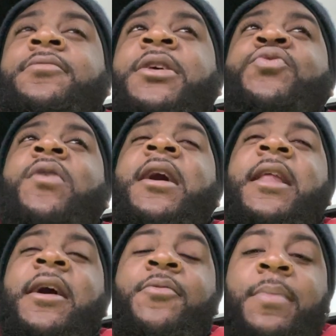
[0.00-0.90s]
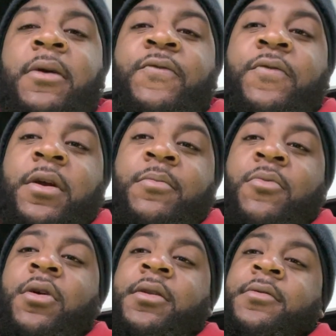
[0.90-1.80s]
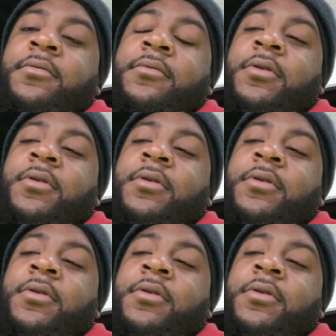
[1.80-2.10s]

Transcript: This what I like about Frank Martin